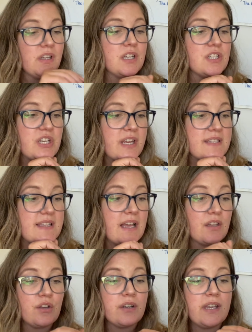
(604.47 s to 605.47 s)
She had a sale
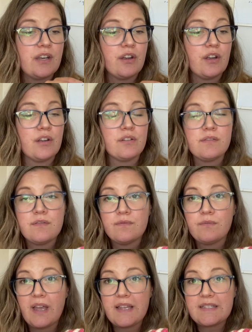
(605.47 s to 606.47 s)
on in her
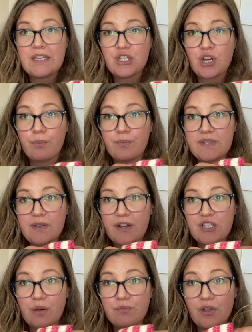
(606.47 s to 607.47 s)
Etsy shop, so I
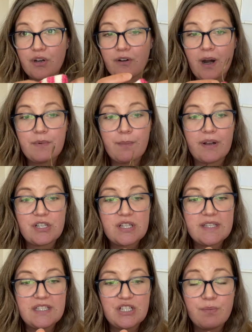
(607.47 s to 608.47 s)
jumped on and grabbed a bunch of
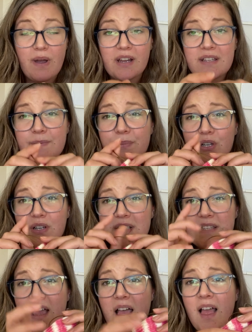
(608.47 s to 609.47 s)
stitch markers because
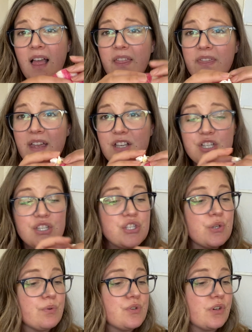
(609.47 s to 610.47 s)
they're just
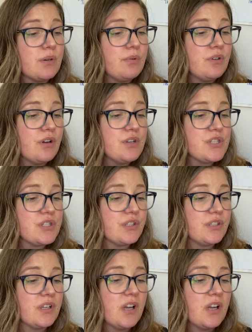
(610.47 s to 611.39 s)
too adorable not to.